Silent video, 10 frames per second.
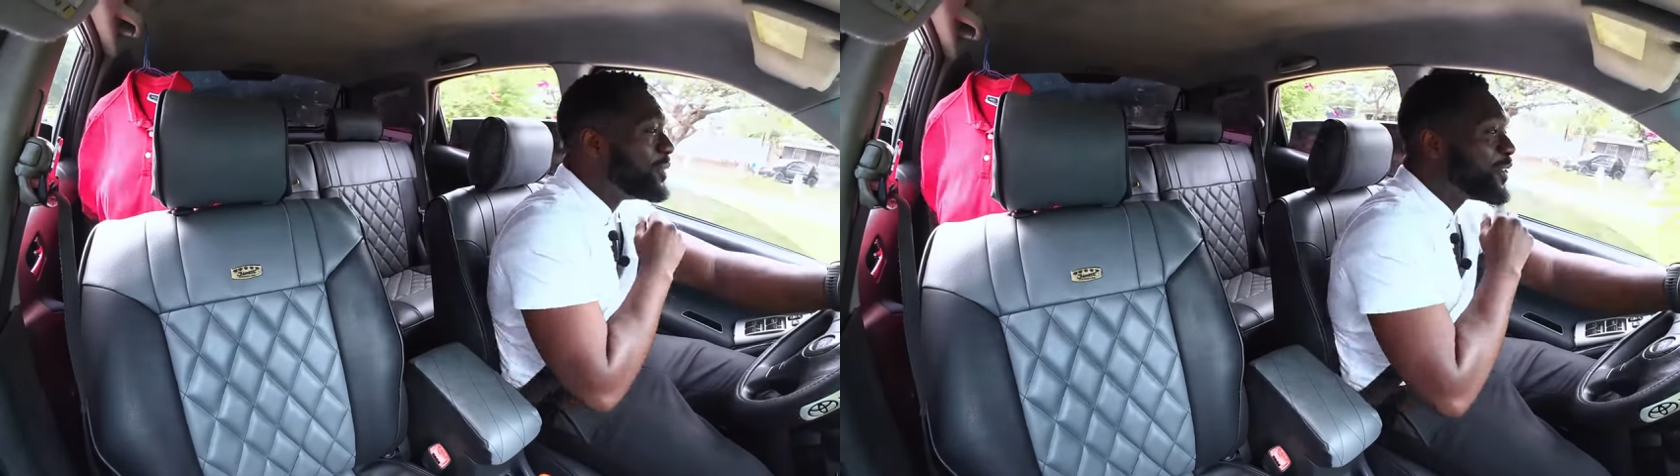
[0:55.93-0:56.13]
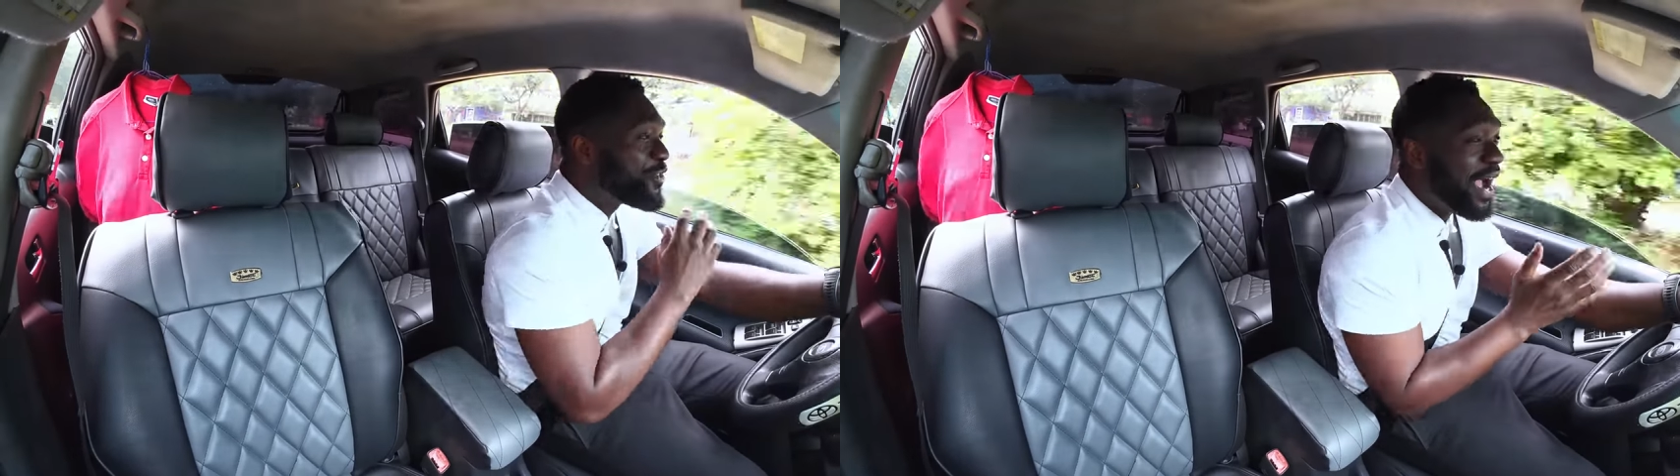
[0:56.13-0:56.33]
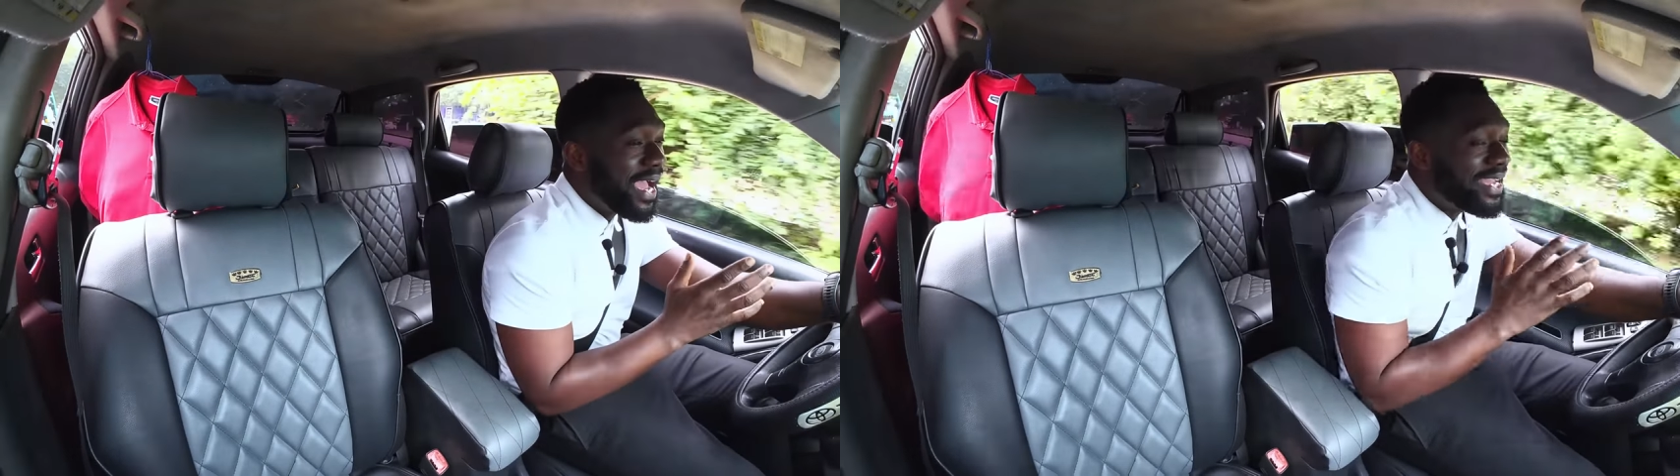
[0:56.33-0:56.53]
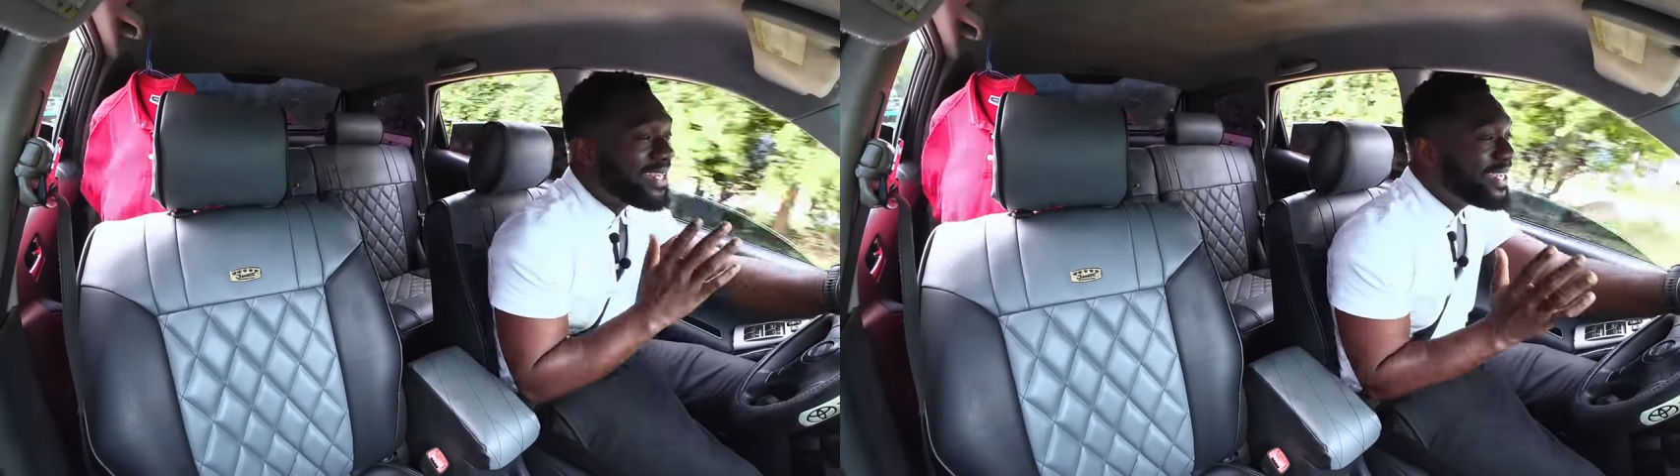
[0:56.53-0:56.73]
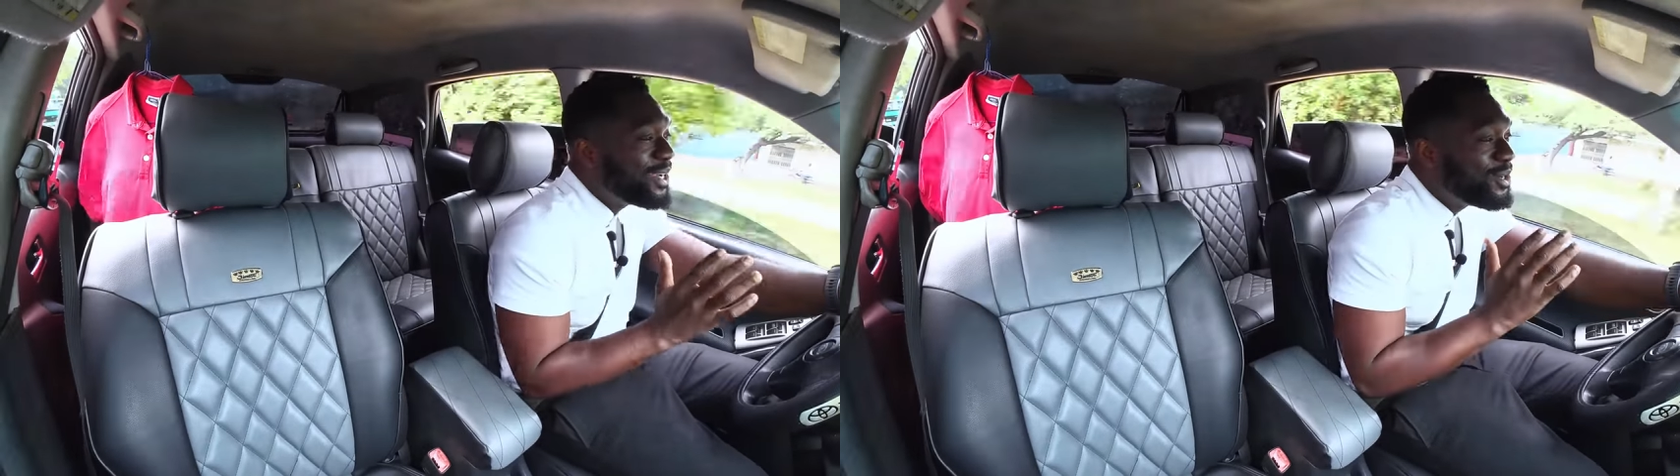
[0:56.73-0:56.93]
melodies
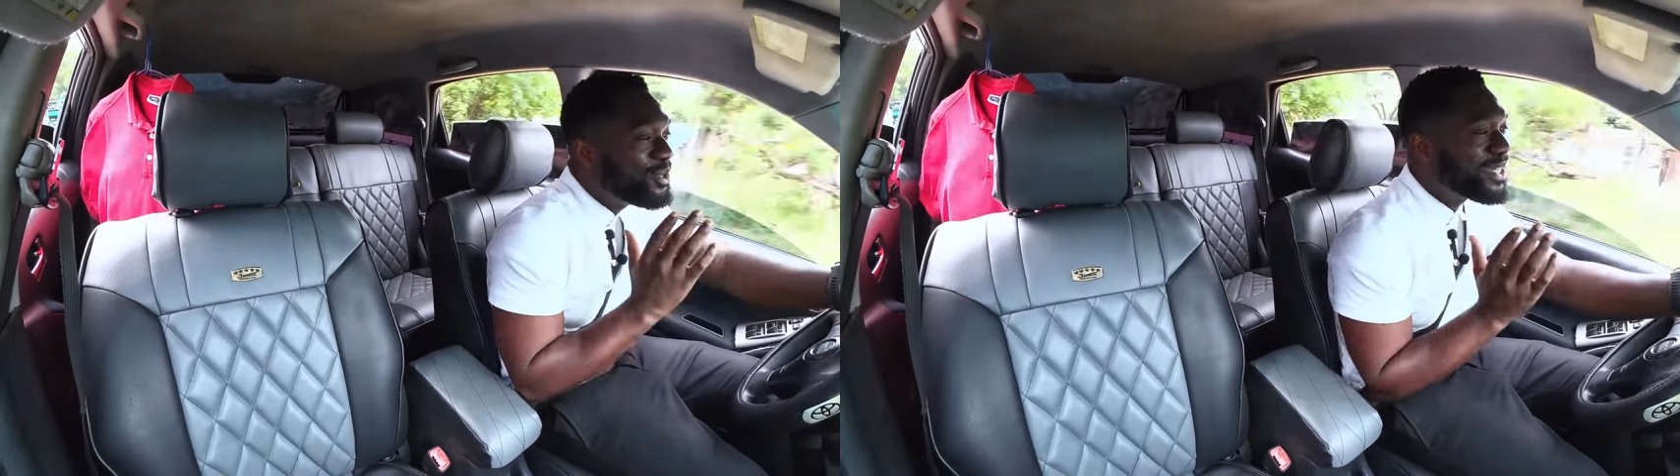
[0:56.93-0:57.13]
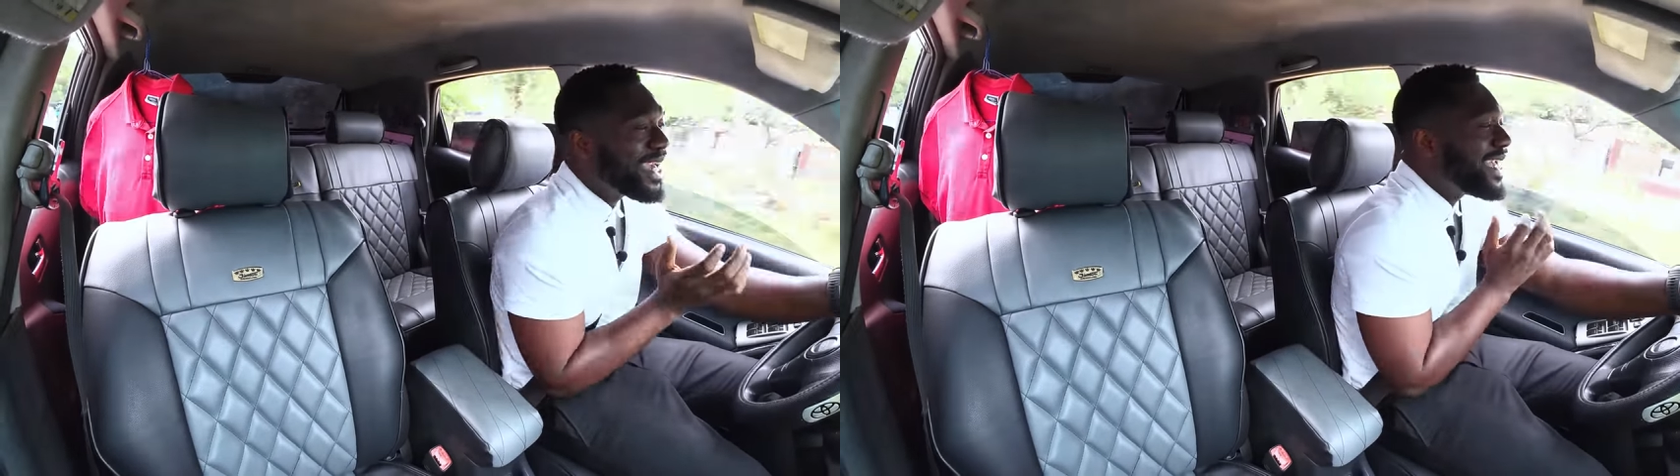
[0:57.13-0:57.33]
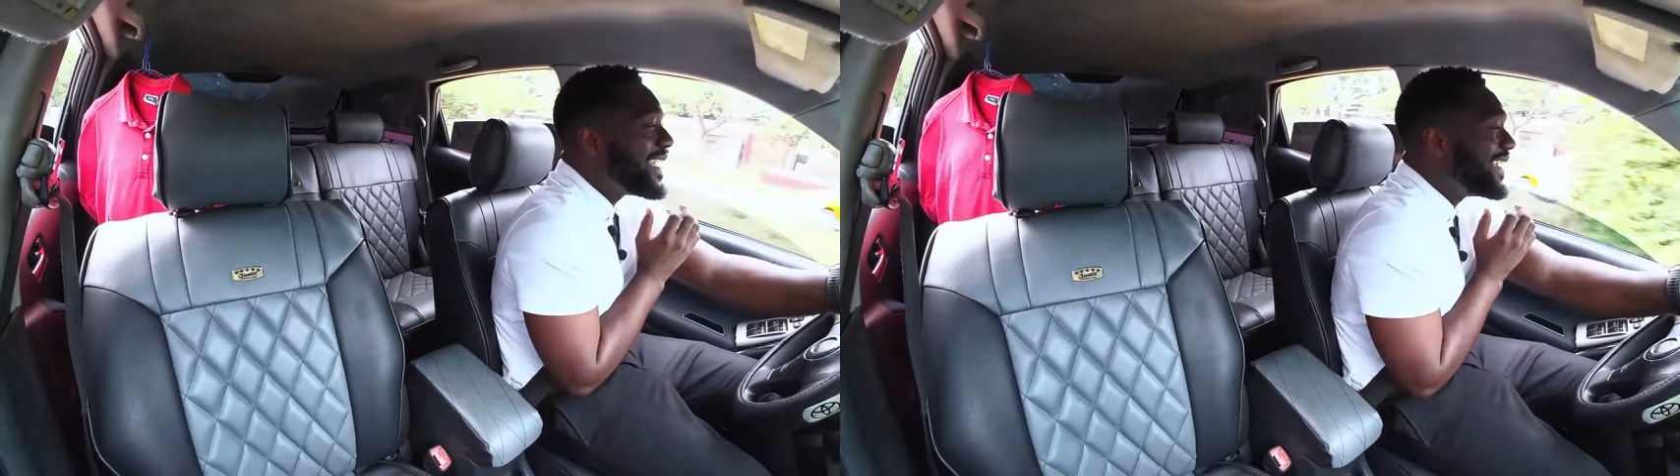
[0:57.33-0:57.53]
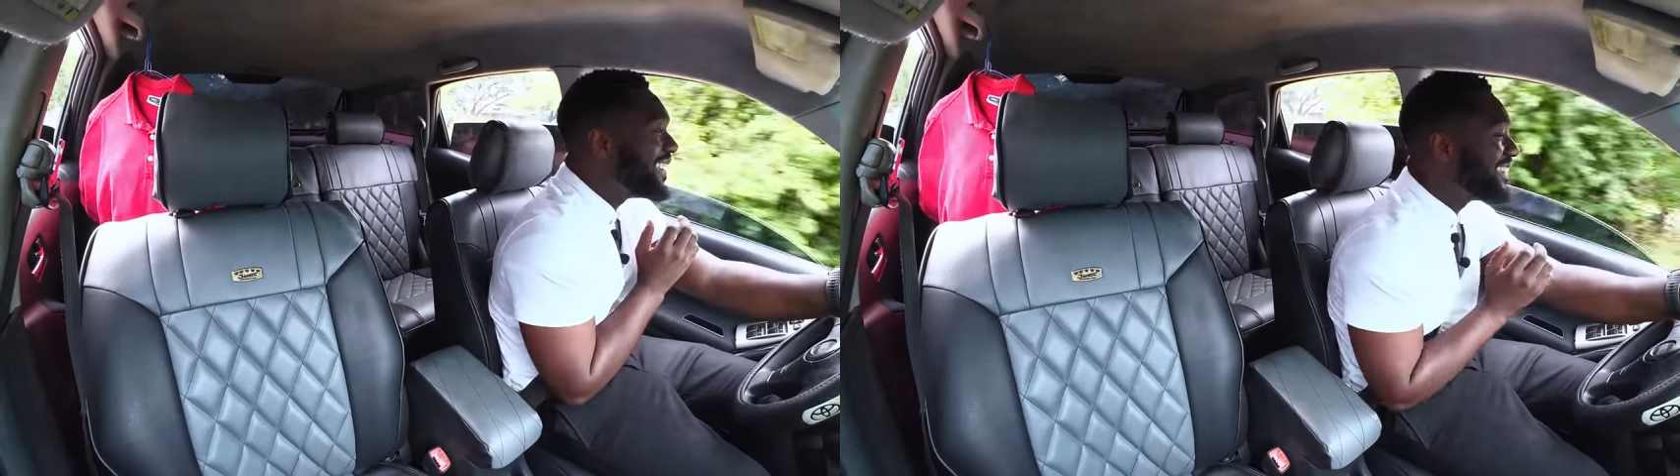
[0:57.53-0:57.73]
with munchies. Watch me